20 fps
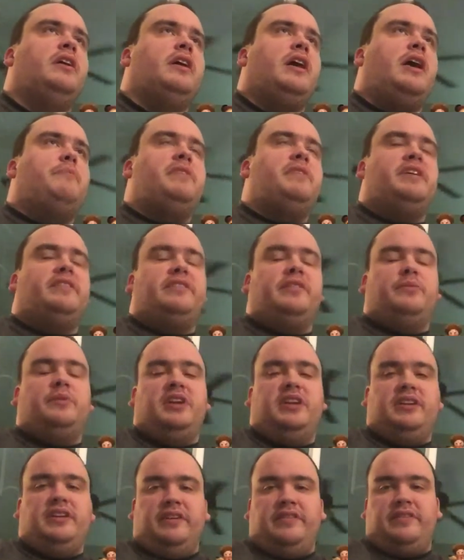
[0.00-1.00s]
And basically what
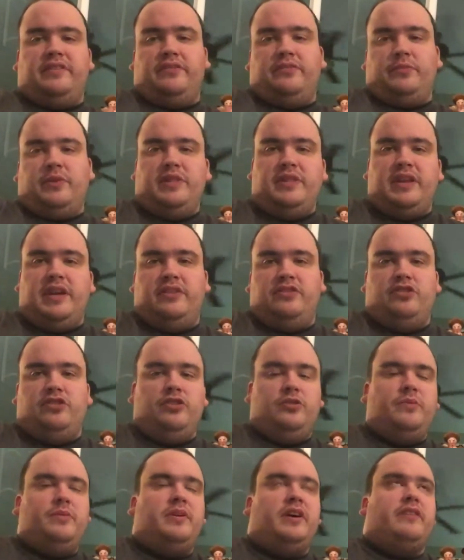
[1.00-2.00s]
he does is, when they
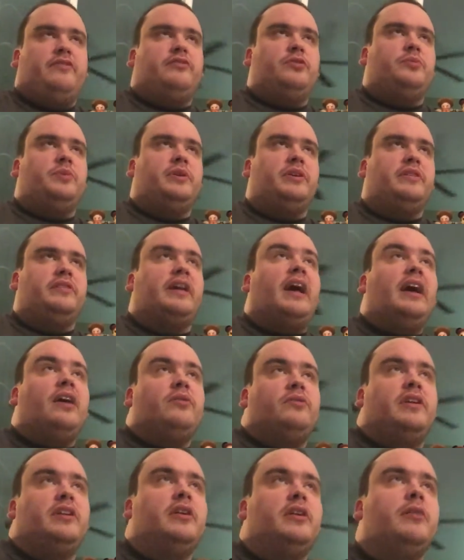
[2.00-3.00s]
do have to whittle
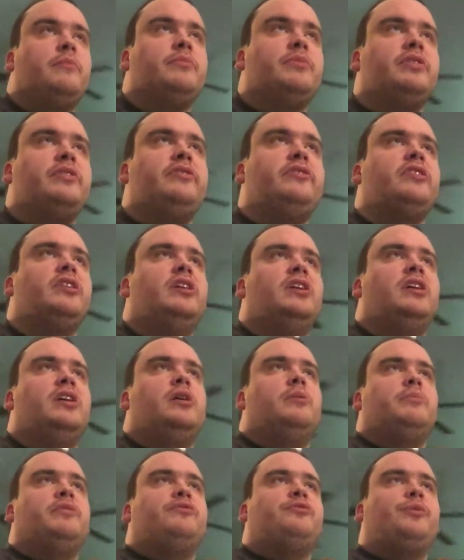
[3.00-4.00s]
down the numbers,
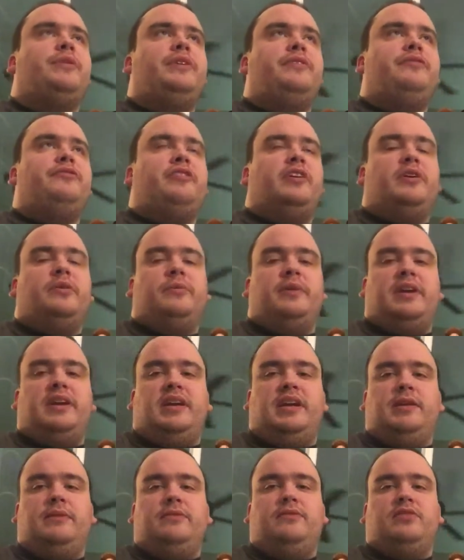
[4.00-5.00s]
before they fade away,
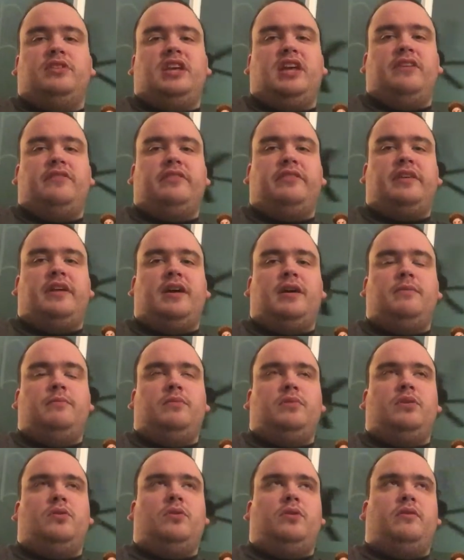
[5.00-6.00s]
he gives them
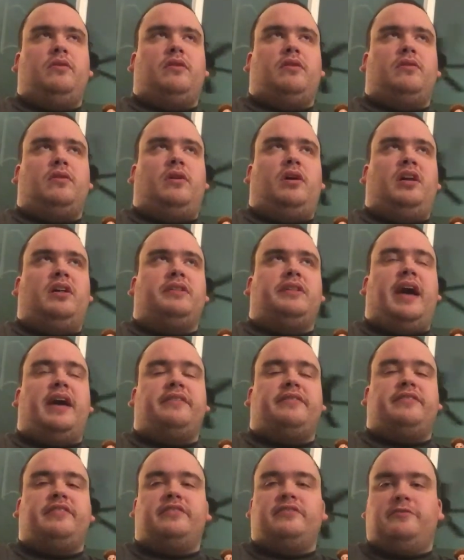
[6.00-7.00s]
a
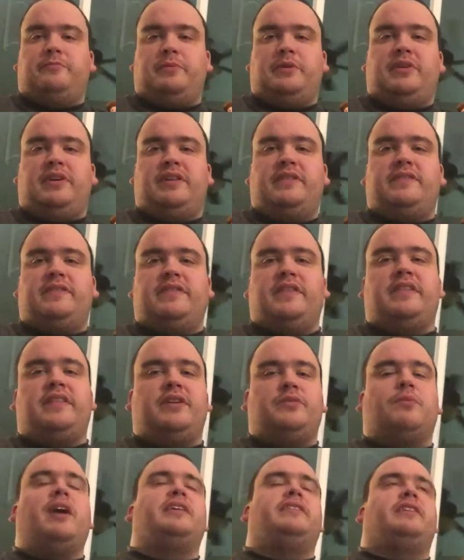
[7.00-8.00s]
last experience that they
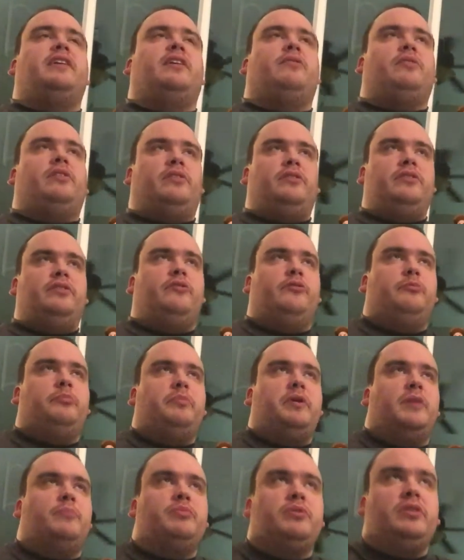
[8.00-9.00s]
write down on a note of
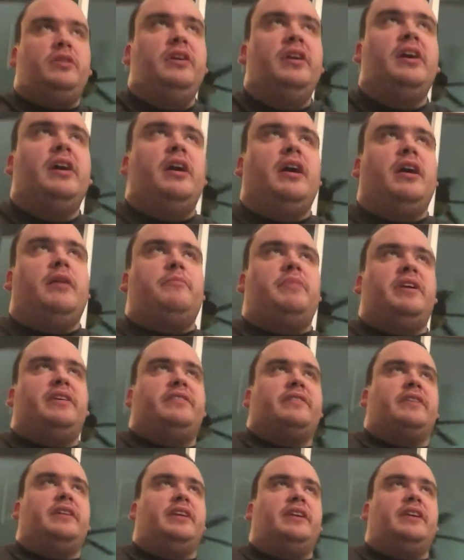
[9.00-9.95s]
paper. And basically